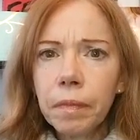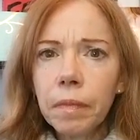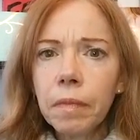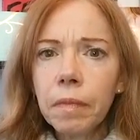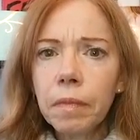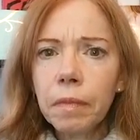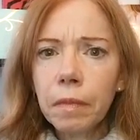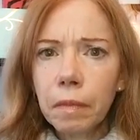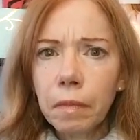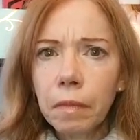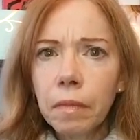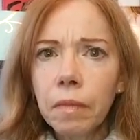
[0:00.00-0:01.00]

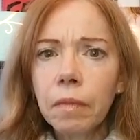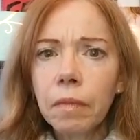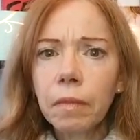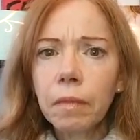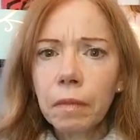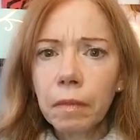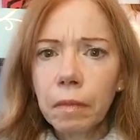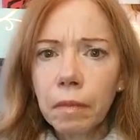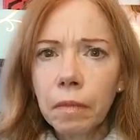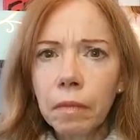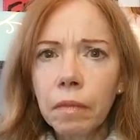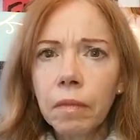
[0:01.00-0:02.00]

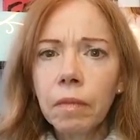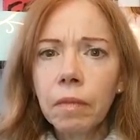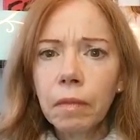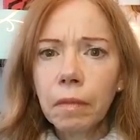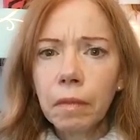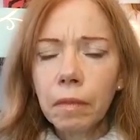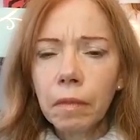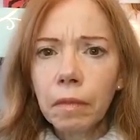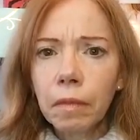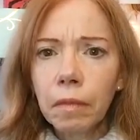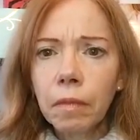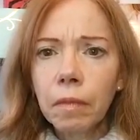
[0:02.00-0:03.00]

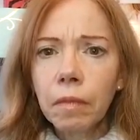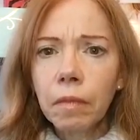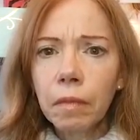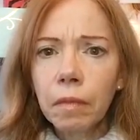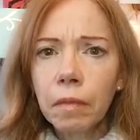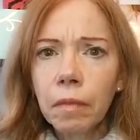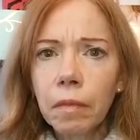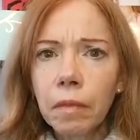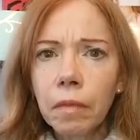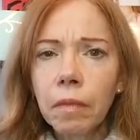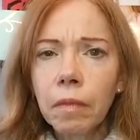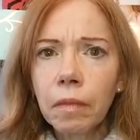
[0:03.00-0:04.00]

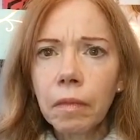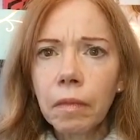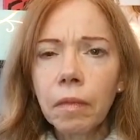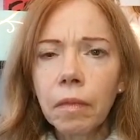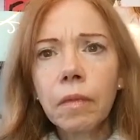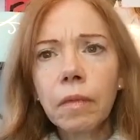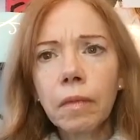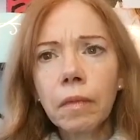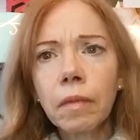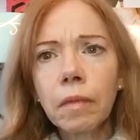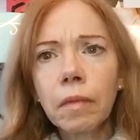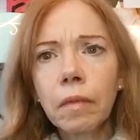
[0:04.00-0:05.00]

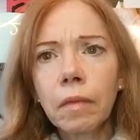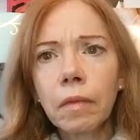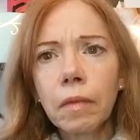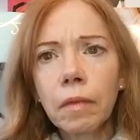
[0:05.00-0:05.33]
No words are spoken by the person on screen.